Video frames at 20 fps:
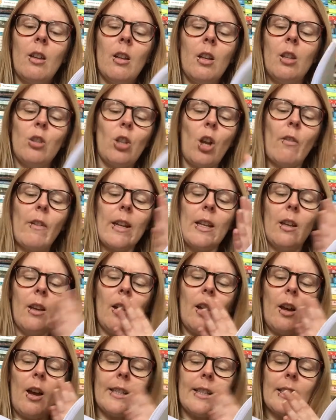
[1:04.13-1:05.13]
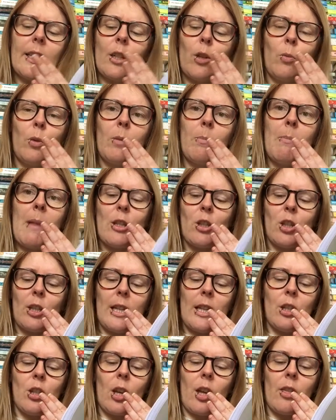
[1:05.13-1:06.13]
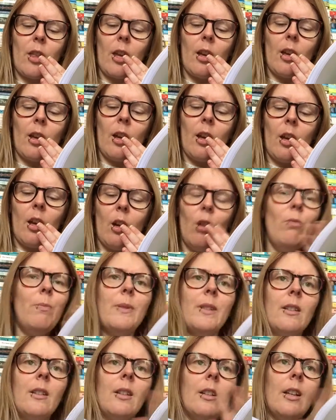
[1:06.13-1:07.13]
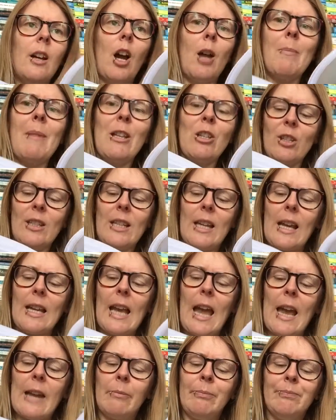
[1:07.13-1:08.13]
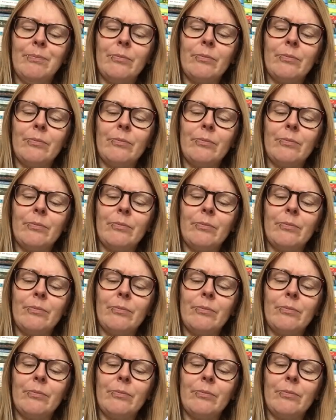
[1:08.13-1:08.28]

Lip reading: Sorry, I said I wouldn't mention each other. Oops, I mentioned it again.